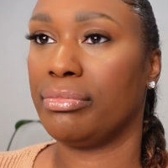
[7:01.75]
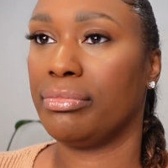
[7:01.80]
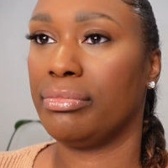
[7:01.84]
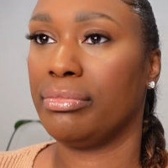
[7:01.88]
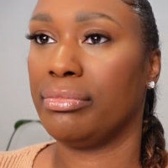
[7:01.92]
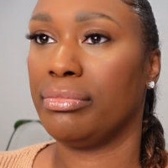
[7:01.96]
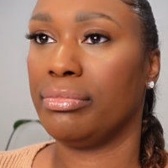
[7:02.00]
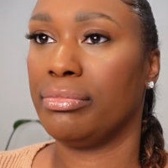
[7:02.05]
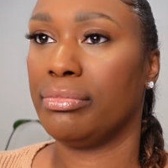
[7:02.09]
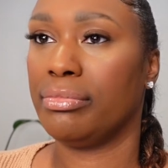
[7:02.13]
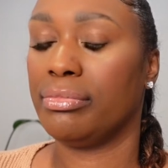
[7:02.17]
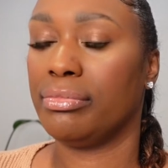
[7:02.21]

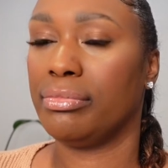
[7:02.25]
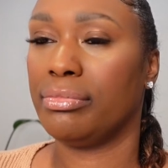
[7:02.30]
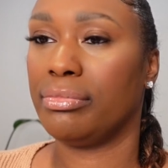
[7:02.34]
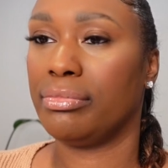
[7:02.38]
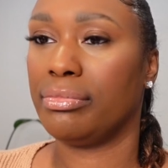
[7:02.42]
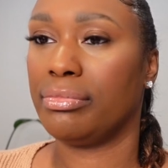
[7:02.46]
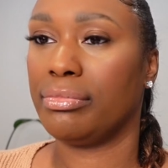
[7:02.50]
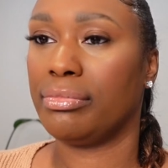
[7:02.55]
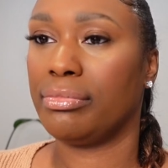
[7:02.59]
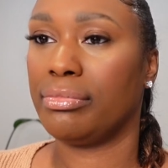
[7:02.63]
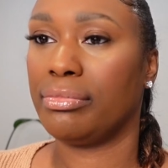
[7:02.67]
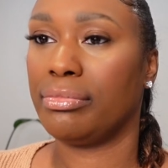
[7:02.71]

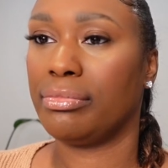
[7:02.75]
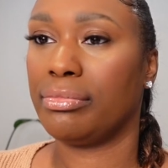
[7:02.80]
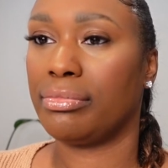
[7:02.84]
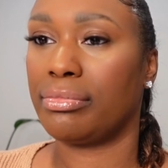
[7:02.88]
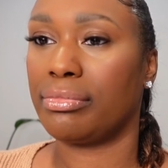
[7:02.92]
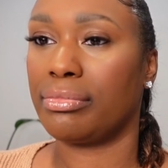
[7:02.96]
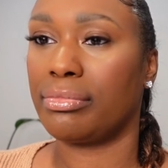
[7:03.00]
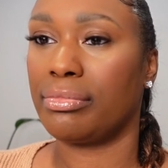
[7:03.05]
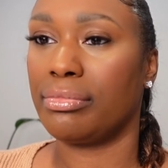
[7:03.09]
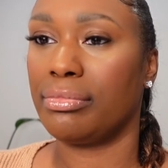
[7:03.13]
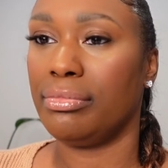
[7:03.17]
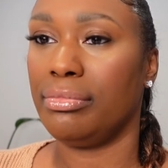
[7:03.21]

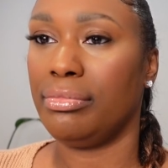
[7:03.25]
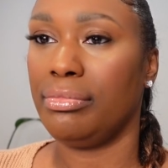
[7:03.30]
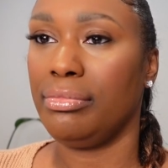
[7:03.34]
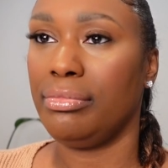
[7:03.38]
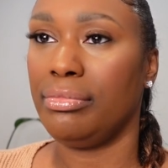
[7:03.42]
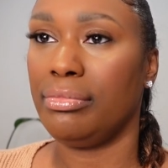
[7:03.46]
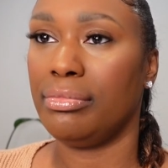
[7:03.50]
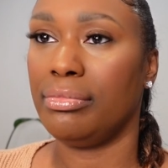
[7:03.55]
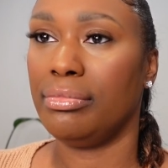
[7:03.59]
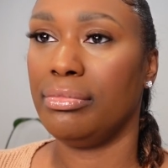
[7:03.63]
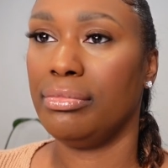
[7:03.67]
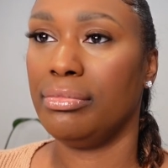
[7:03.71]

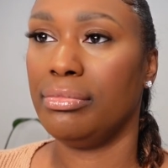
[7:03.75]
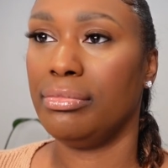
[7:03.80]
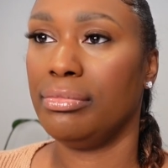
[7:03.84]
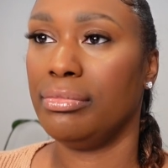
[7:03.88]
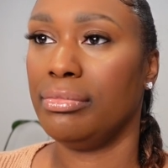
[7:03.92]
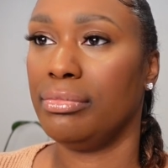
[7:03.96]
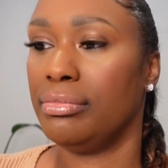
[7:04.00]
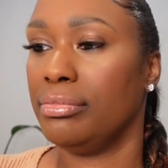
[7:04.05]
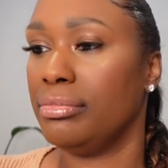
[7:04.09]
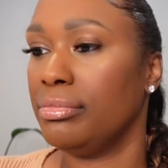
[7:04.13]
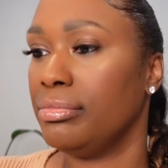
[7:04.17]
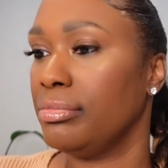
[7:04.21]
[no speech]